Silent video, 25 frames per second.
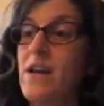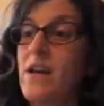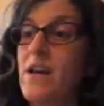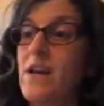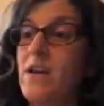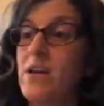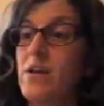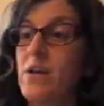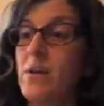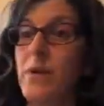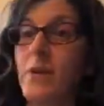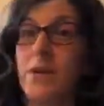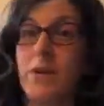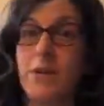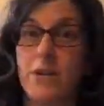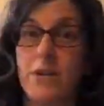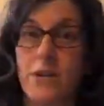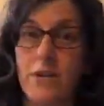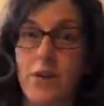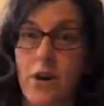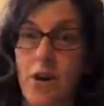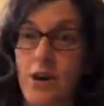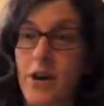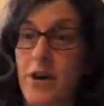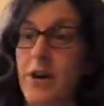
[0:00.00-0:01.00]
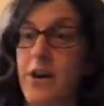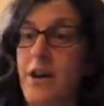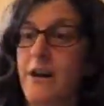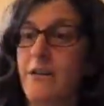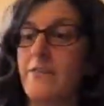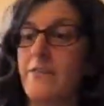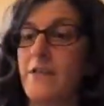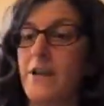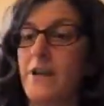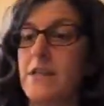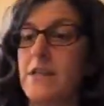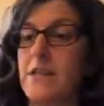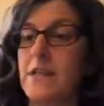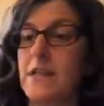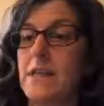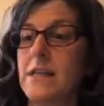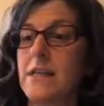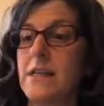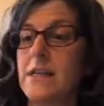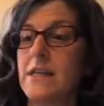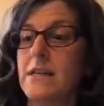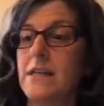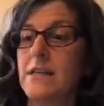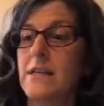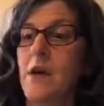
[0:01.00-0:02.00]
So here's the Garnier
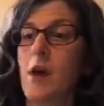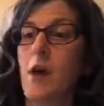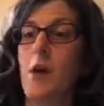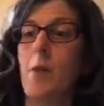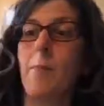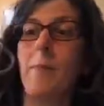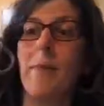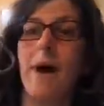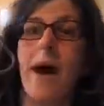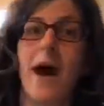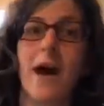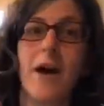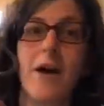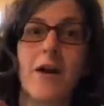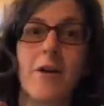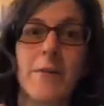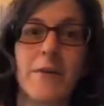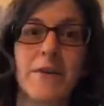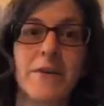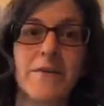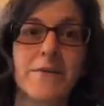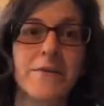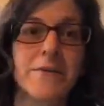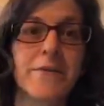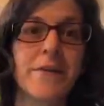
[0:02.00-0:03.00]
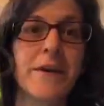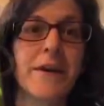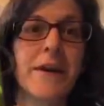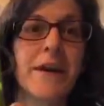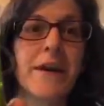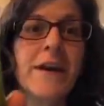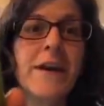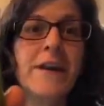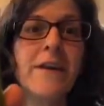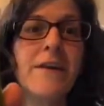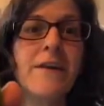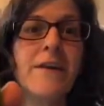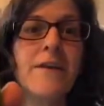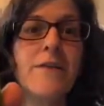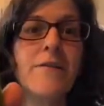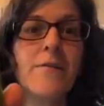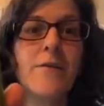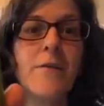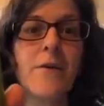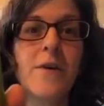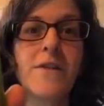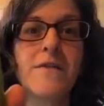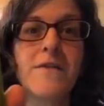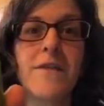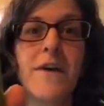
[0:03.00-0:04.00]
Fructis paraben-free
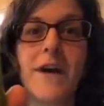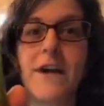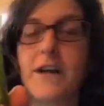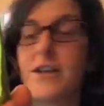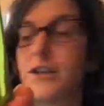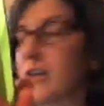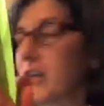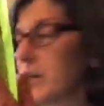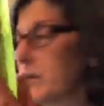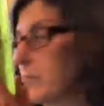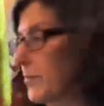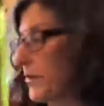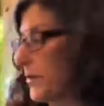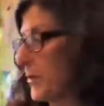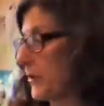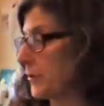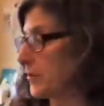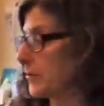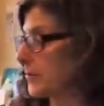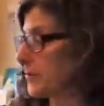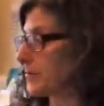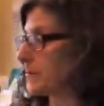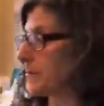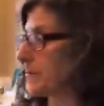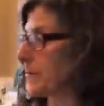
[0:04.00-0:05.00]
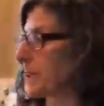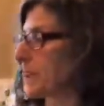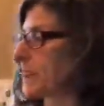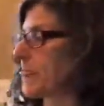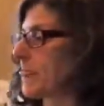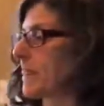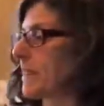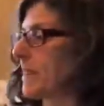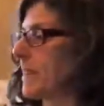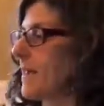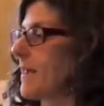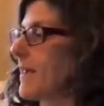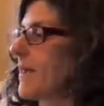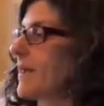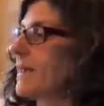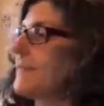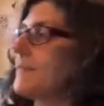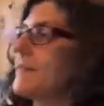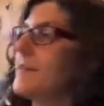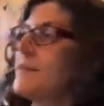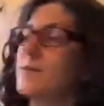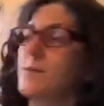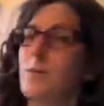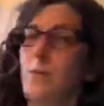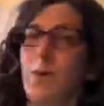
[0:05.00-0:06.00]
fortifying shampoo. And
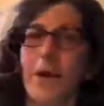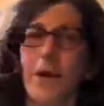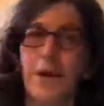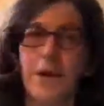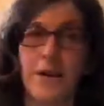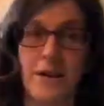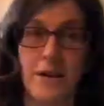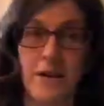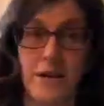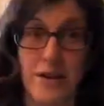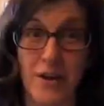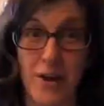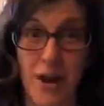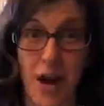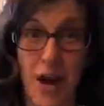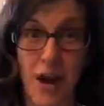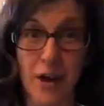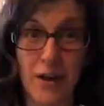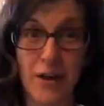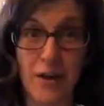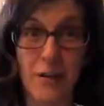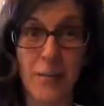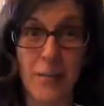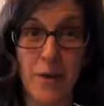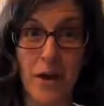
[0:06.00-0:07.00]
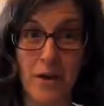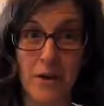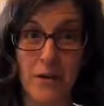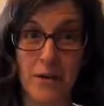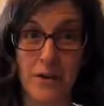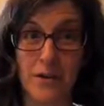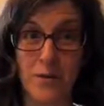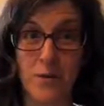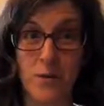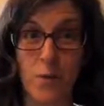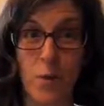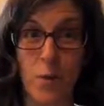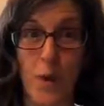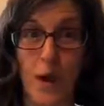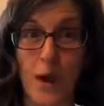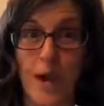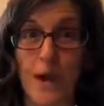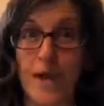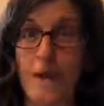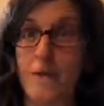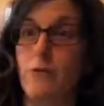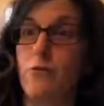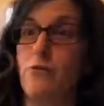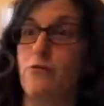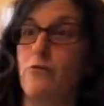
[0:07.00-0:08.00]
this one, Not Your Mother's Way
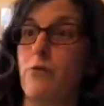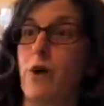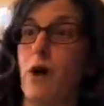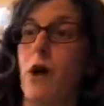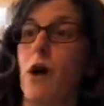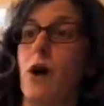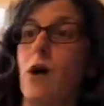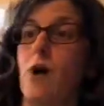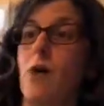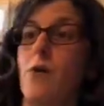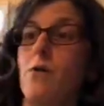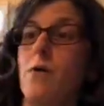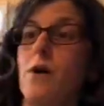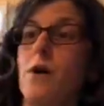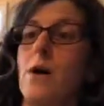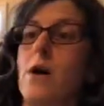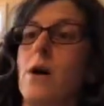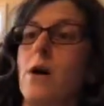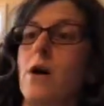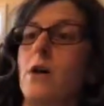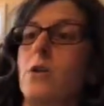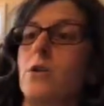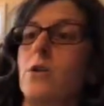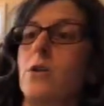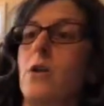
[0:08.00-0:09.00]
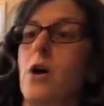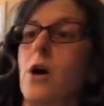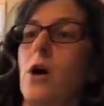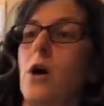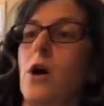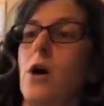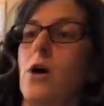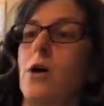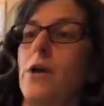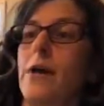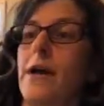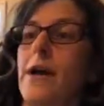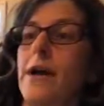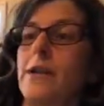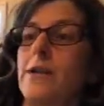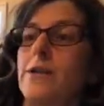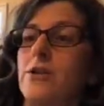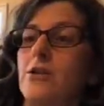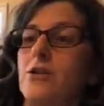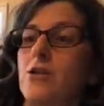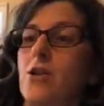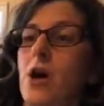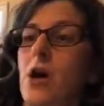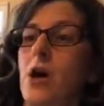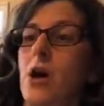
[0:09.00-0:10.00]
to Grow Long and
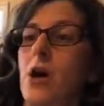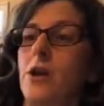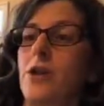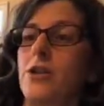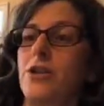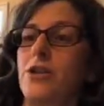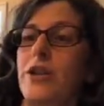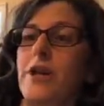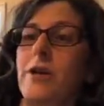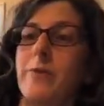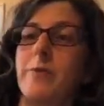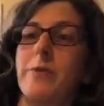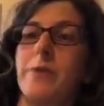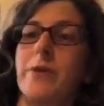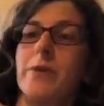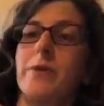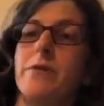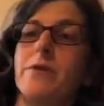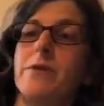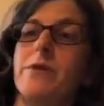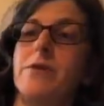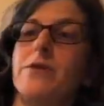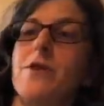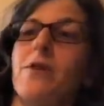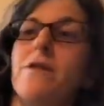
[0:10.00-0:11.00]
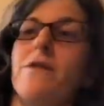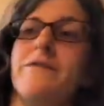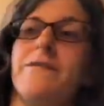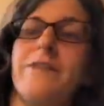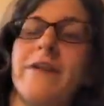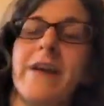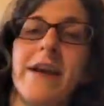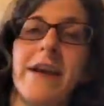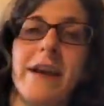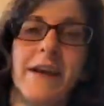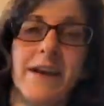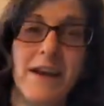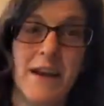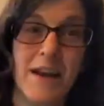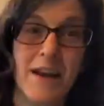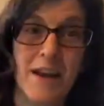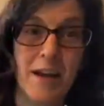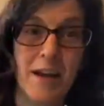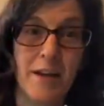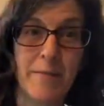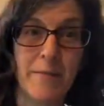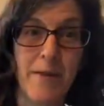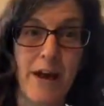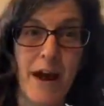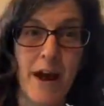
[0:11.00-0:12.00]
Strong Shampoo, sulfate,
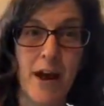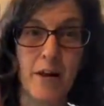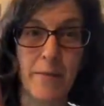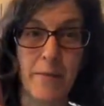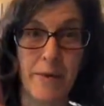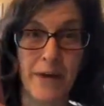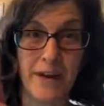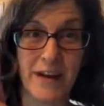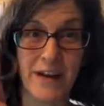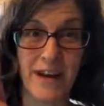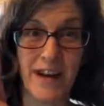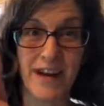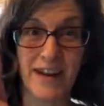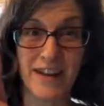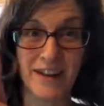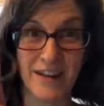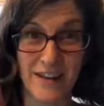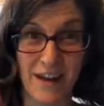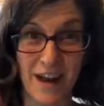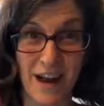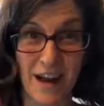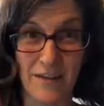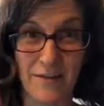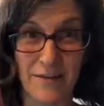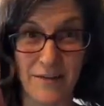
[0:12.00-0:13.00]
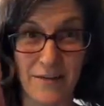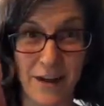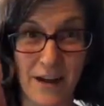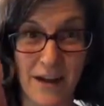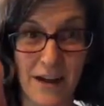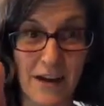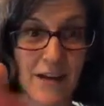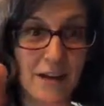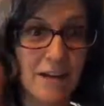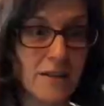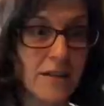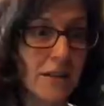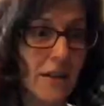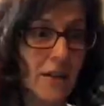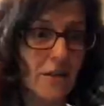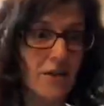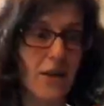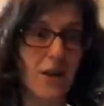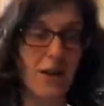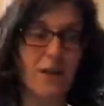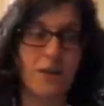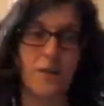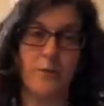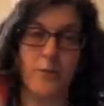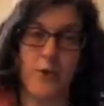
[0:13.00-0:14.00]
paraben, and dye-free. Sounds
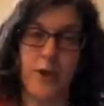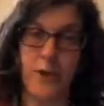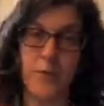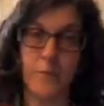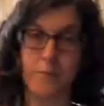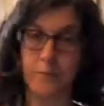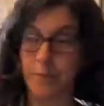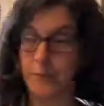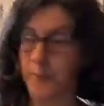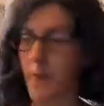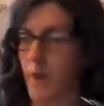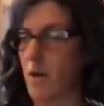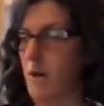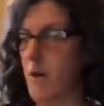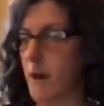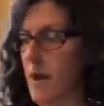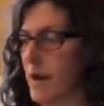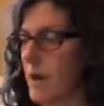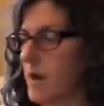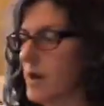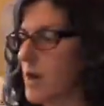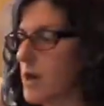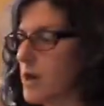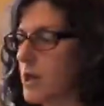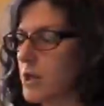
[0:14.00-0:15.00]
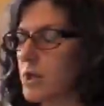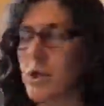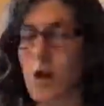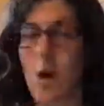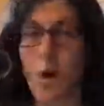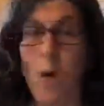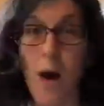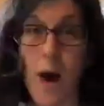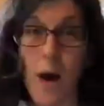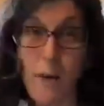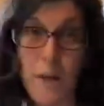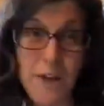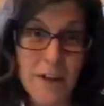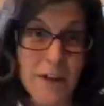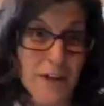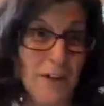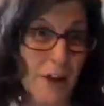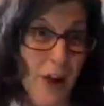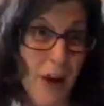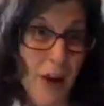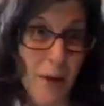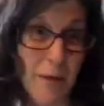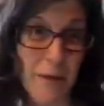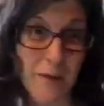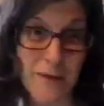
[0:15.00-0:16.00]
awesome, right? All right, so I'm gonna
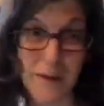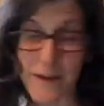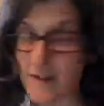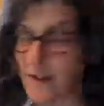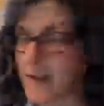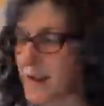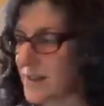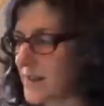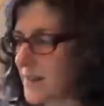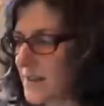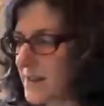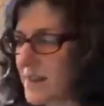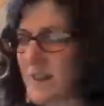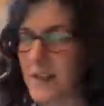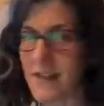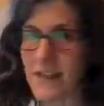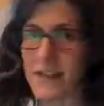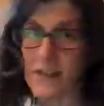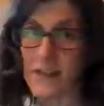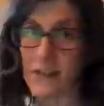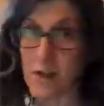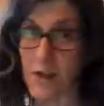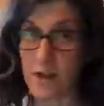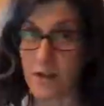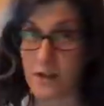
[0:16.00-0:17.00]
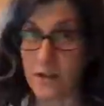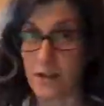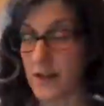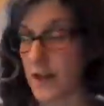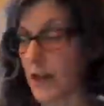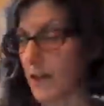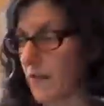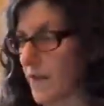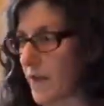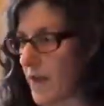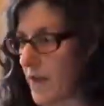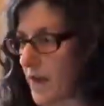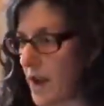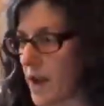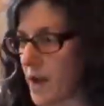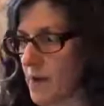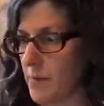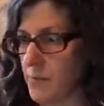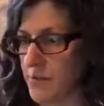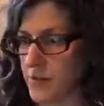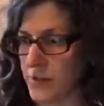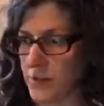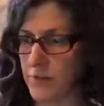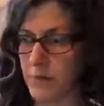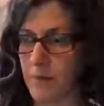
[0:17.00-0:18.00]
talk about these. This is gonna start to sound like I'm
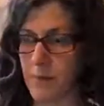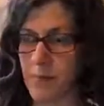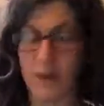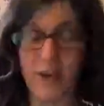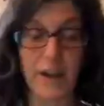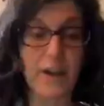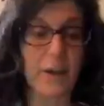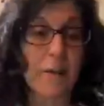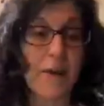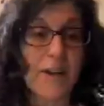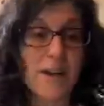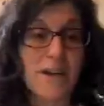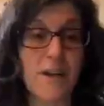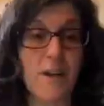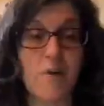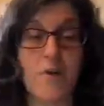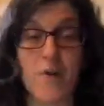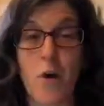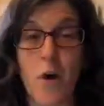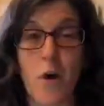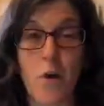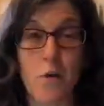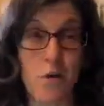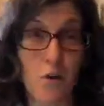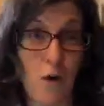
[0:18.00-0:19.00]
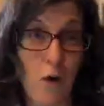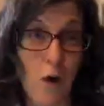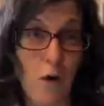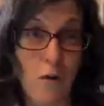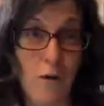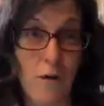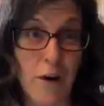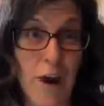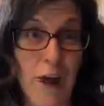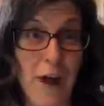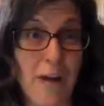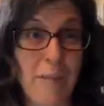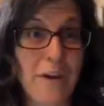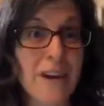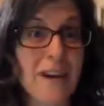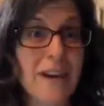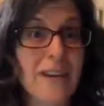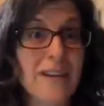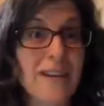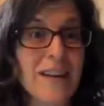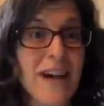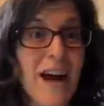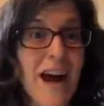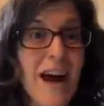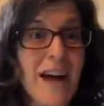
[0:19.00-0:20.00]
just repeating myself over and over again
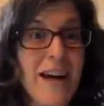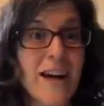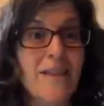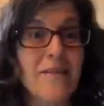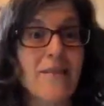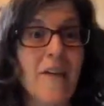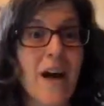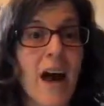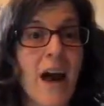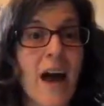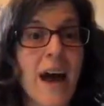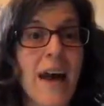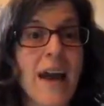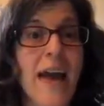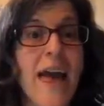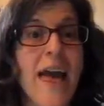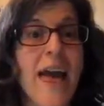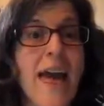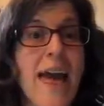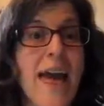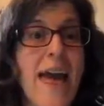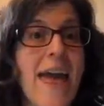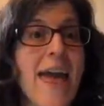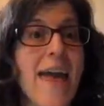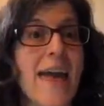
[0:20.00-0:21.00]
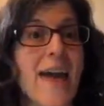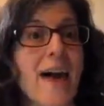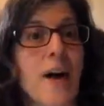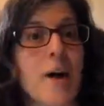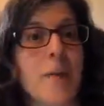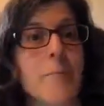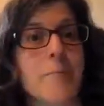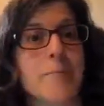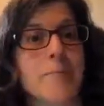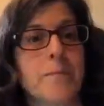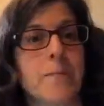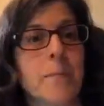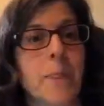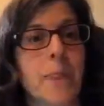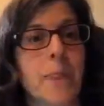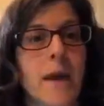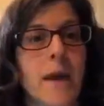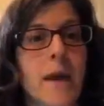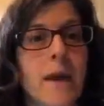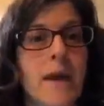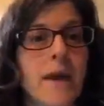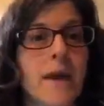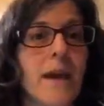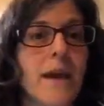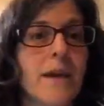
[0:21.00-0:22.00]
because kind of I am.
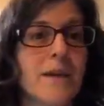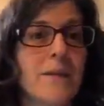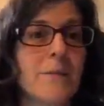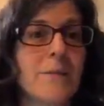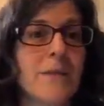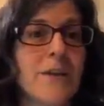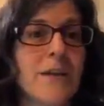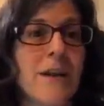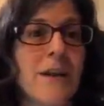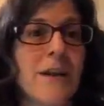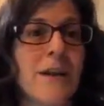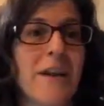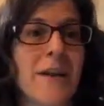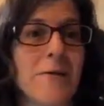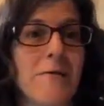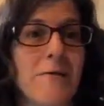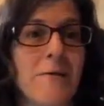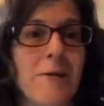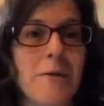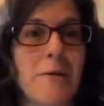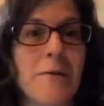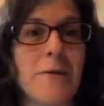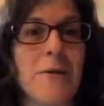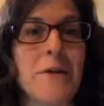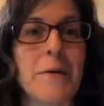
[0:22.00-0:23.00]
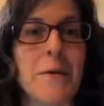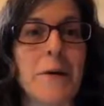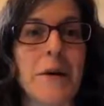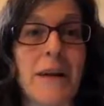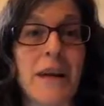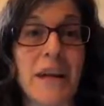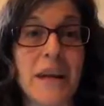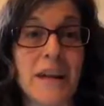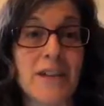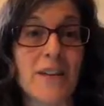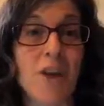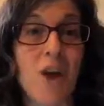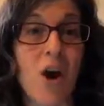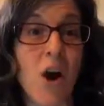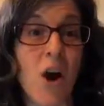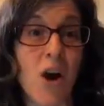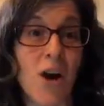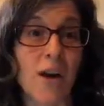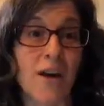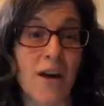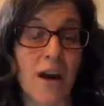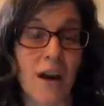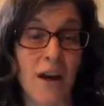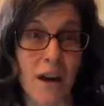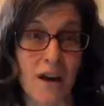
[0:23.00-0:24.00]
Yes, Michelle, I agree with you. It is
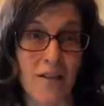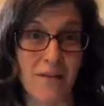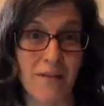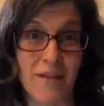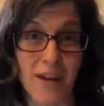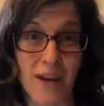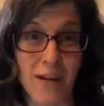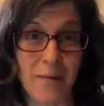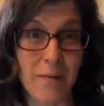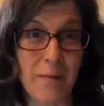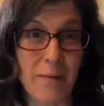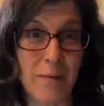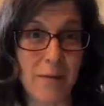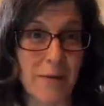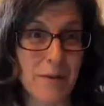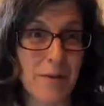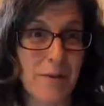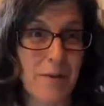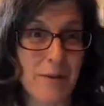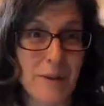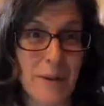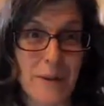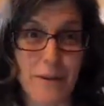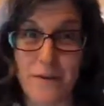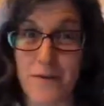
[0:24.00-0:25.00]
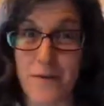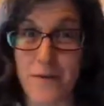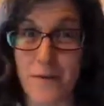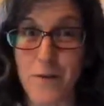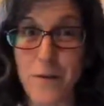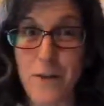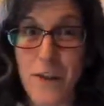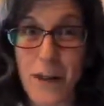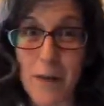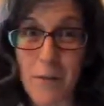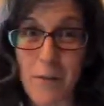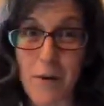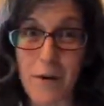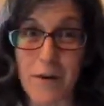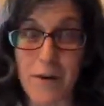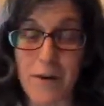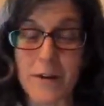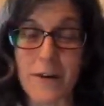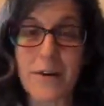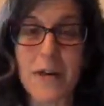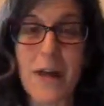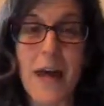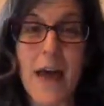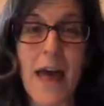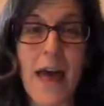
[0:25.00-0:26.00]
hard enough to get people to read their food labels.